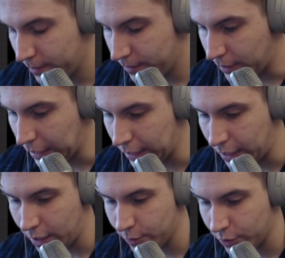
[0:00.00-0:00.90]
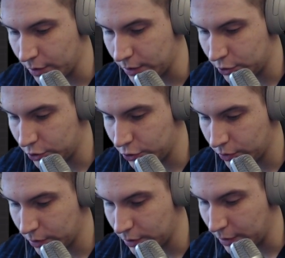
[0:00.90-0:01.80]
And now I'm gonna take
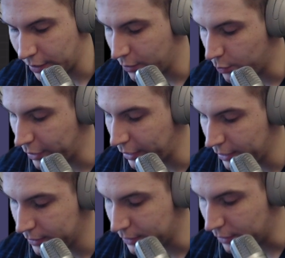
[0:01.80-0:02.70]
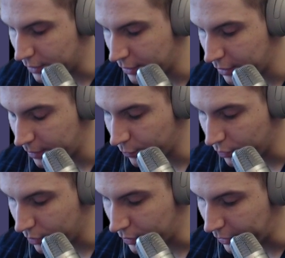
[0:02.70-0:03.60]
the eraser and I'm
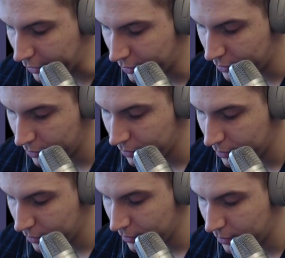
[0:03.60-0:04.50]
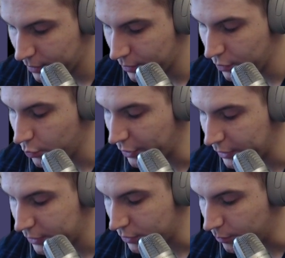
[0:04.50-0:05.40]
gonna like
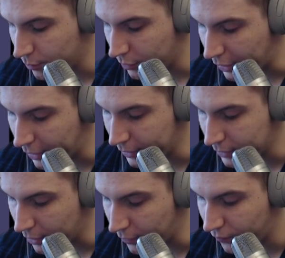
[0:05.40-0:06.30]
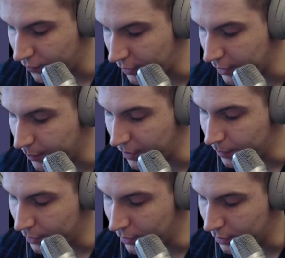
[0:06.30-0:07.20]
erase some lines that I feel like
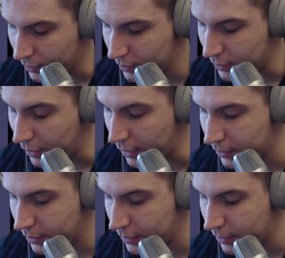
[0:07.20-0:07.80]
maybe it's not